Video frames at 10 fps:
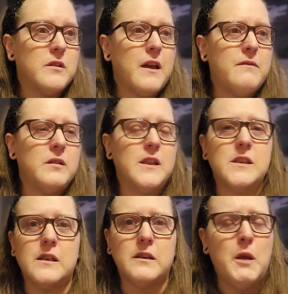11th
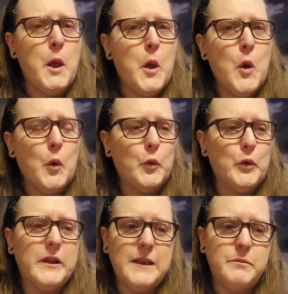is a
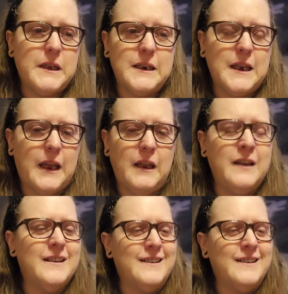really big day.